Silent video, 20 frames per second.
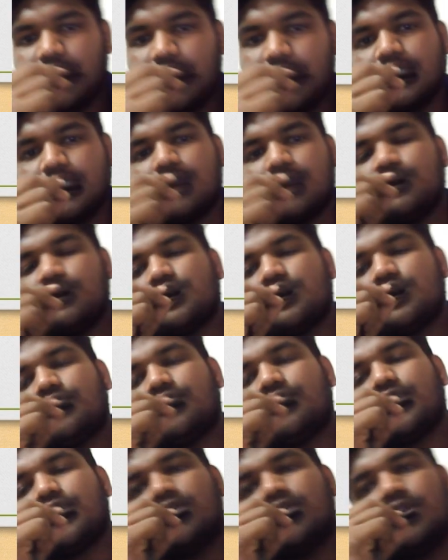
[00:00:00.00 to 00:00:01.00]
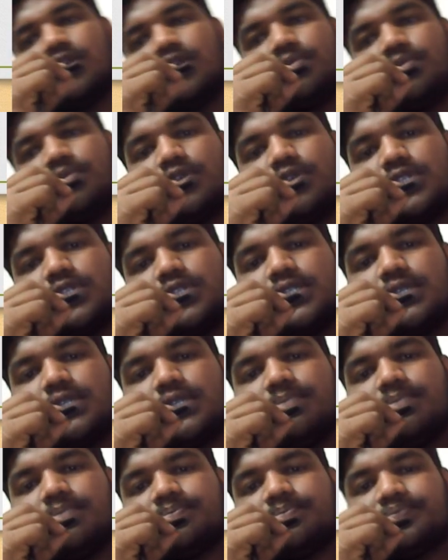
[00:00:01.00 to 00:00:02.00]
Examples of ergodic process:
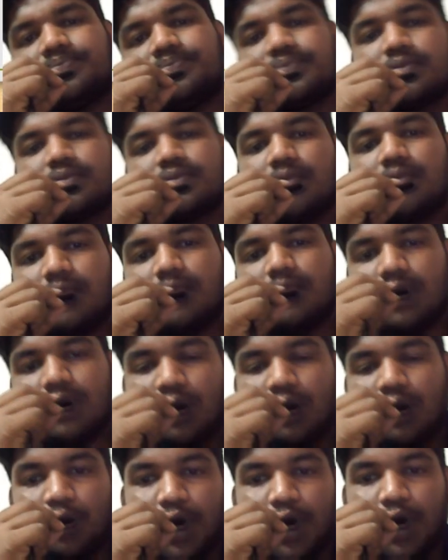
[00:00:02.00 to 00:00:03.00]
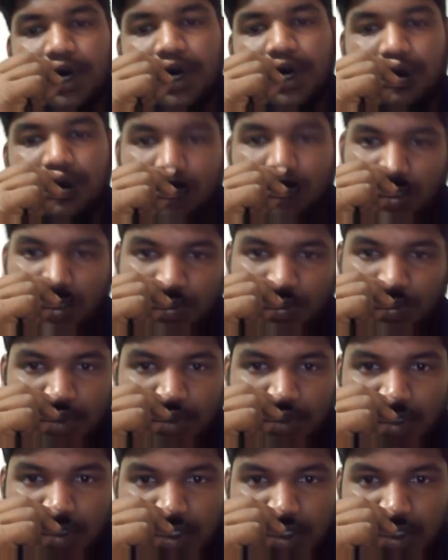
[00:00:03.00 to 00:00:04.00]
white noise
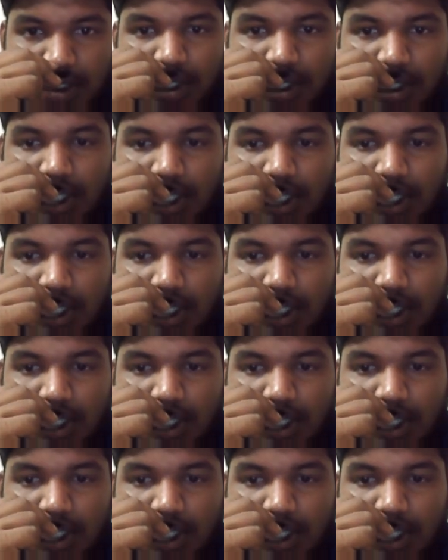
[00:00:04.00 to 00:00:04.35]
processor,